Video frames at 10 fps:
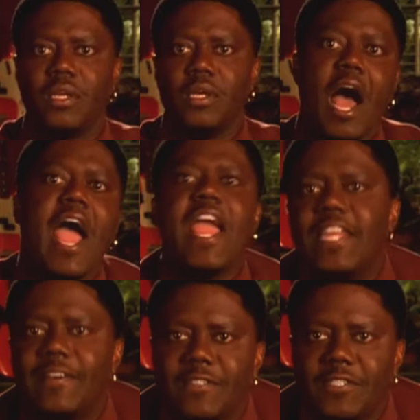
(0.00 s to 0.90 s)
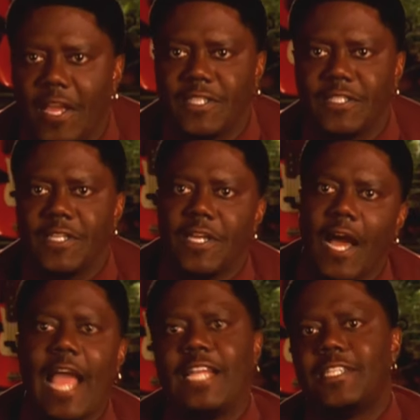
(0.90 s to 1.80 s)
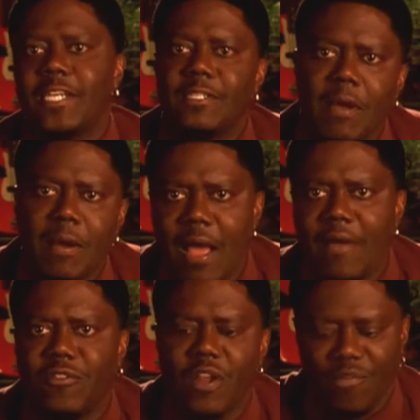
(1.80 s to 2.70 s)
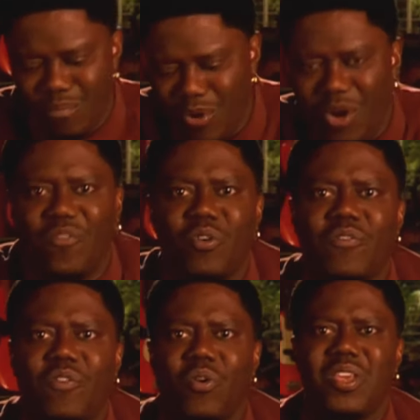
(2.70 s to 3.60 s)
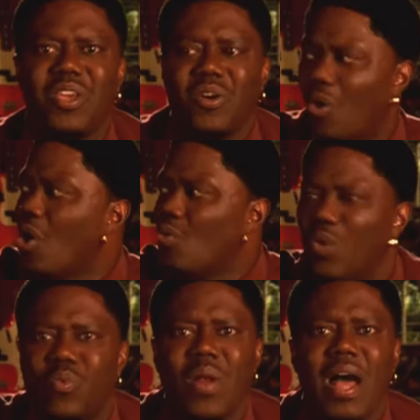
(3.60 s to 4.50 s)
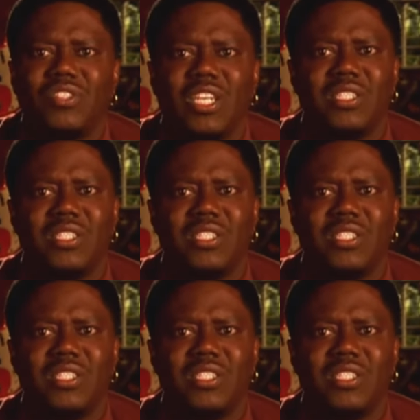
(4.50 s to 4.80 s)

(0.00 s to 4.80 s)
I ain't never changing. I ain't changing my mind for nothing. Burning 44 year old, running around chasing